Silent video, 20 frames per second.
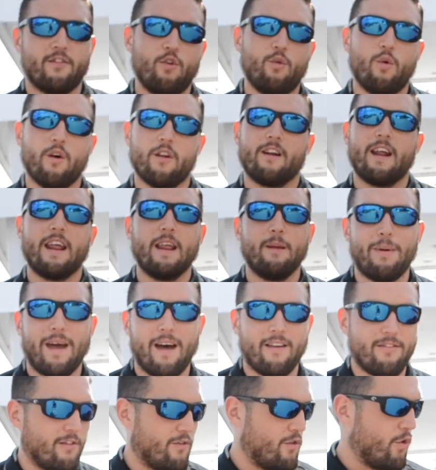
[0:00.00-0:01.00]
280
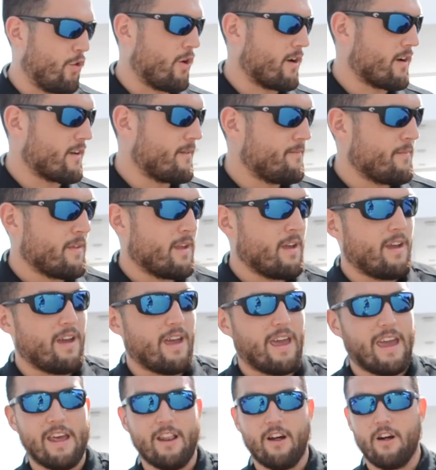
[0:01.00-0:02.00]
pounds of torque.
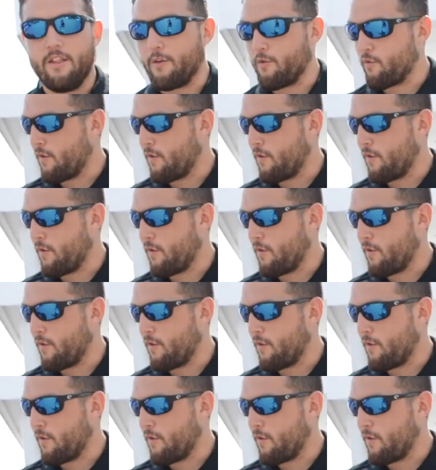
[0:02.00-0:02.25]
And on the